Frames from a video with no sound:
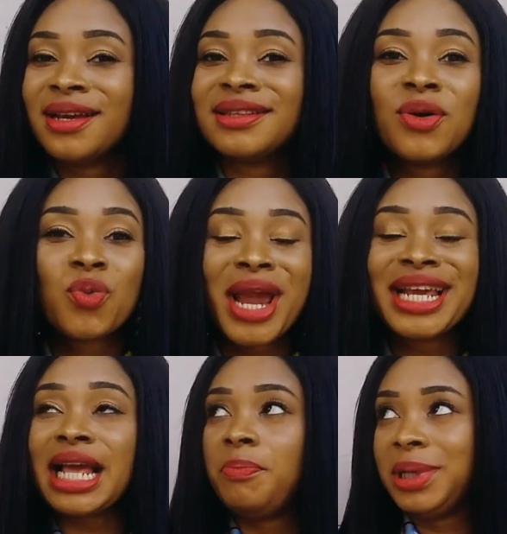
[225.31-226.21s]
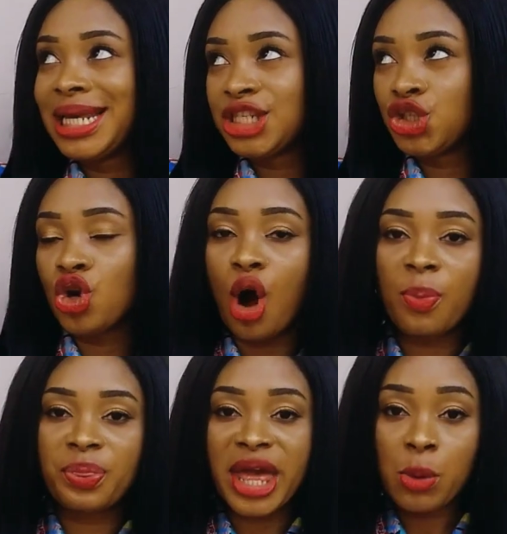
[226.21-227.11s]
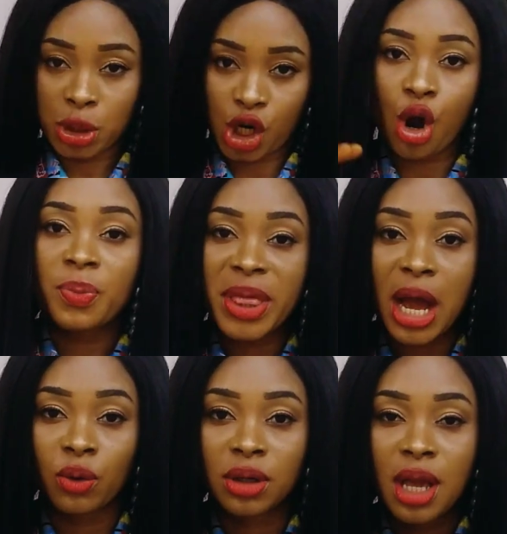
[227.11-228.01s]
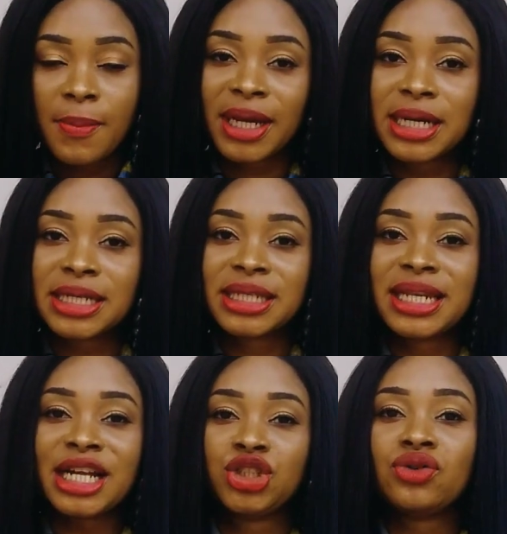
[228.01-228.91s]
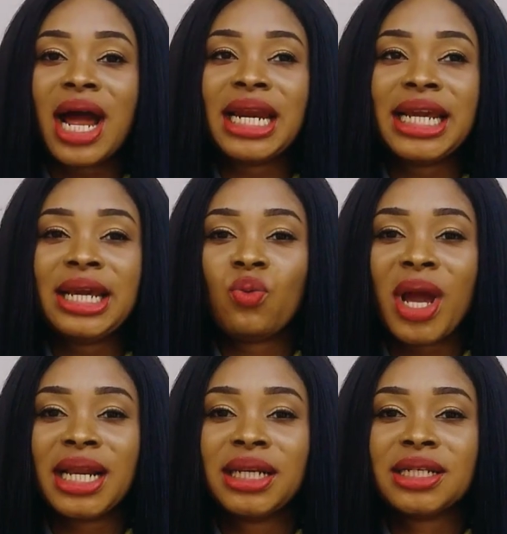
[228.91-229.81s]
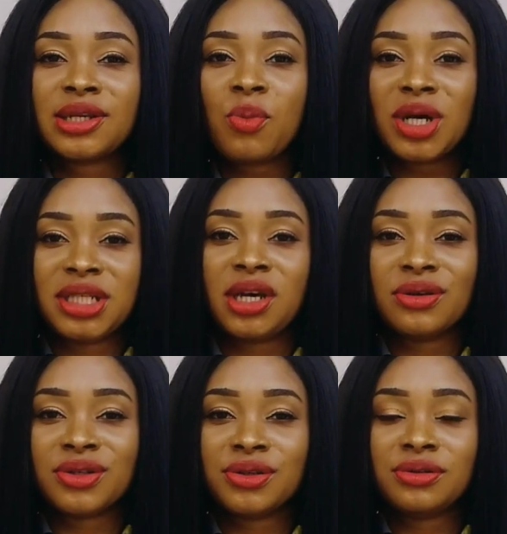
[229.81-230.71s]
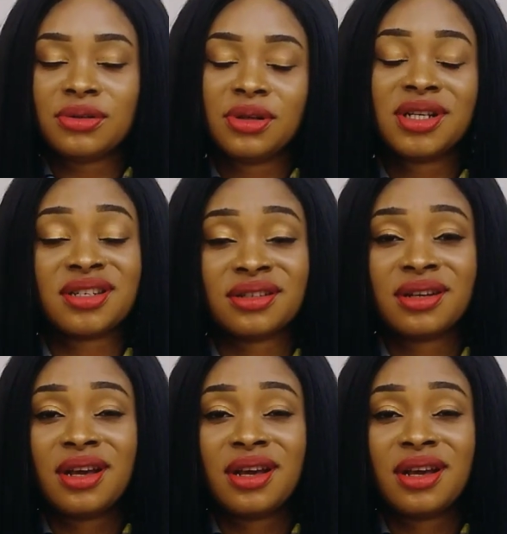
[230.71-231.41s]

The way they placed you up there would come down. Because naturally, when someone tells you, listen,